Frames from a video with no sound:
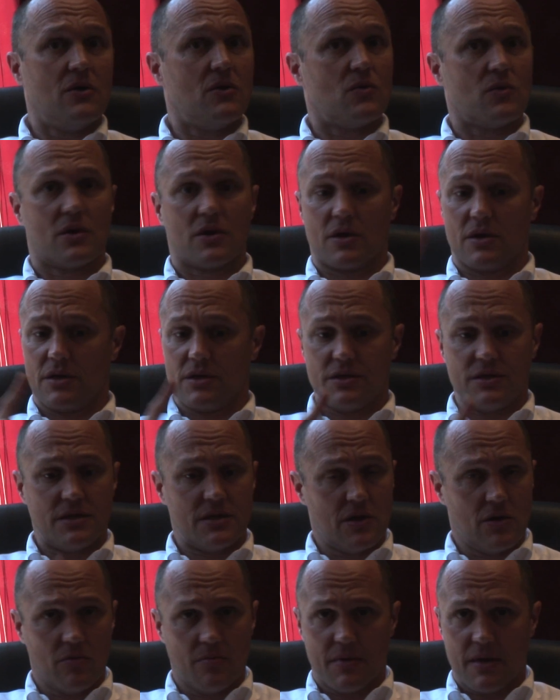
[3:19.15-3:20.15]
We're going to
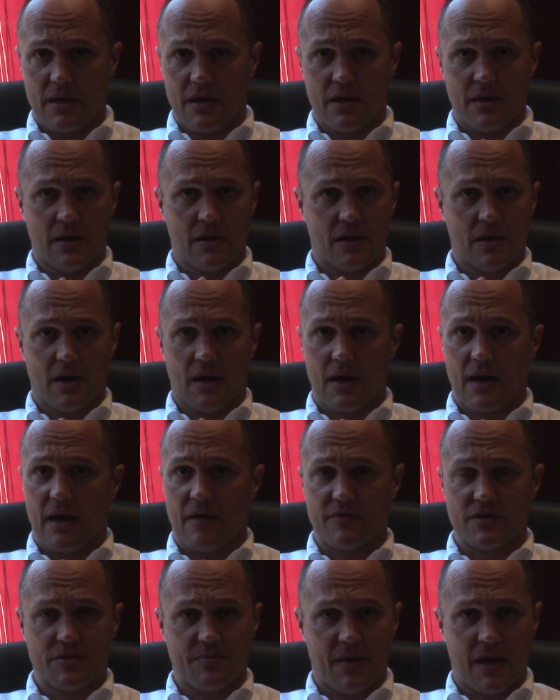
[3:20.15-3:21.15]
still have
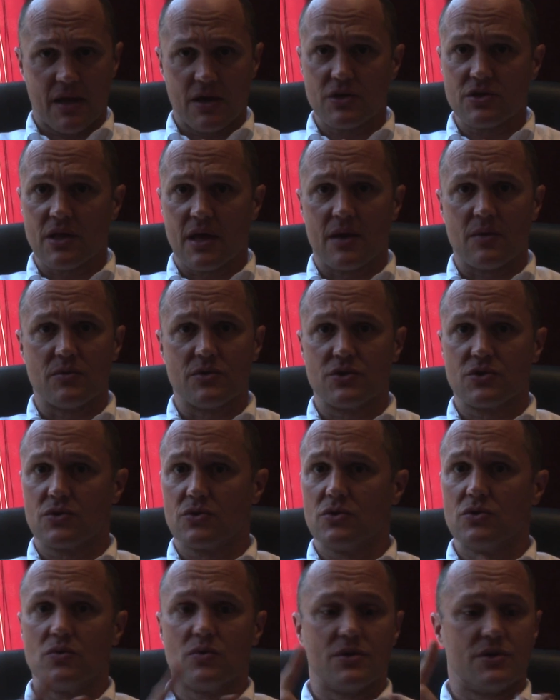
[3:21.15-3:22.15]
a Spanish language
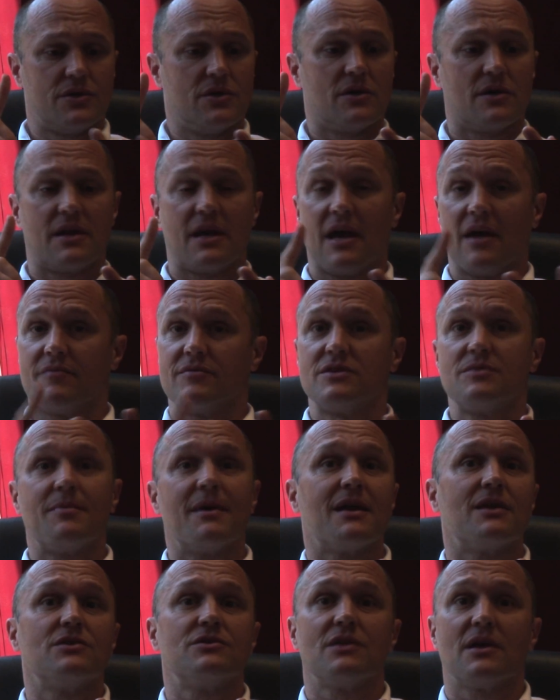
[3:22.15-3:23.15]
crew. We're still going to have a
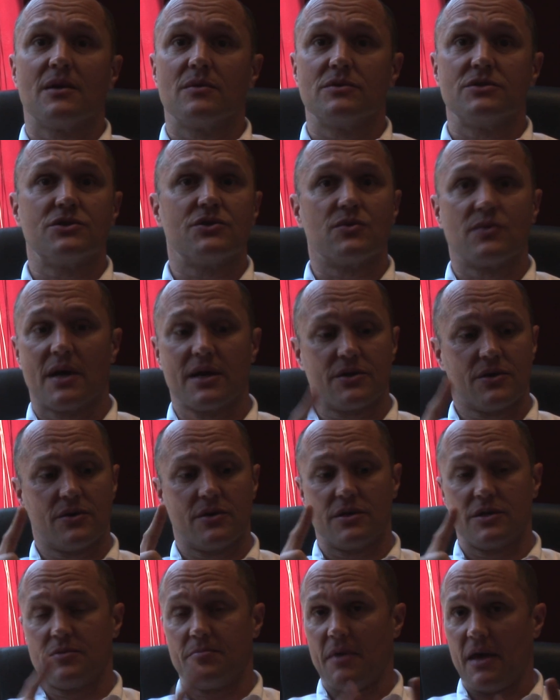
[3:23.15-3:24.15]
Spanish language director
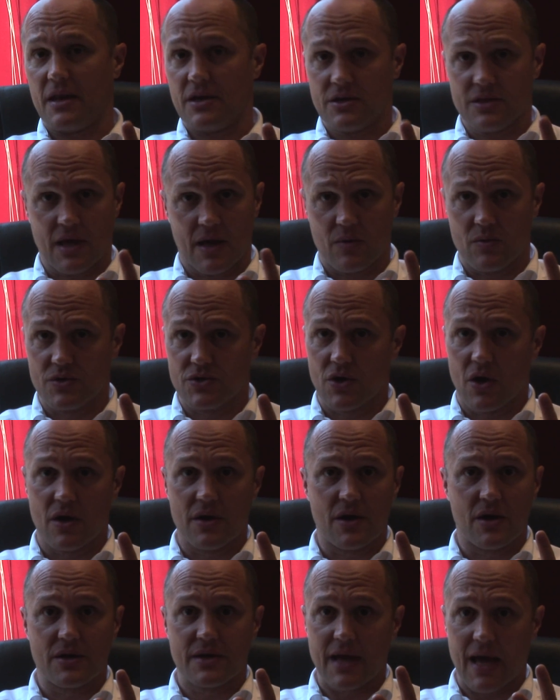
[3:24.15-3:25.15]
and Spanish language
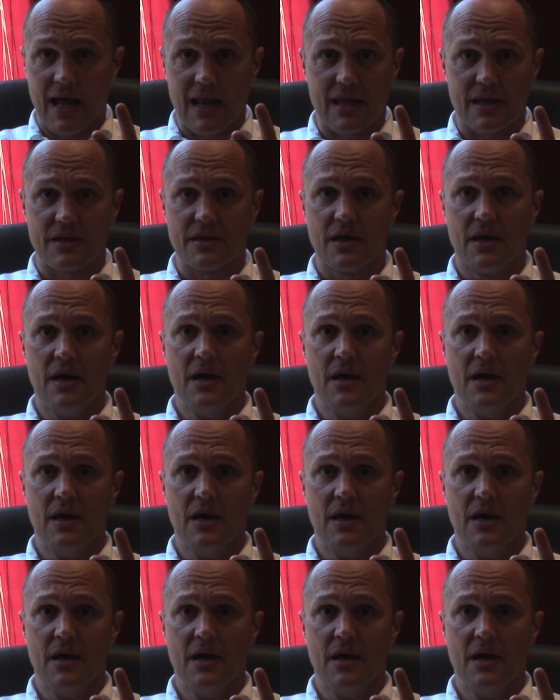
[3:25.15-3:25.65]
on-air talent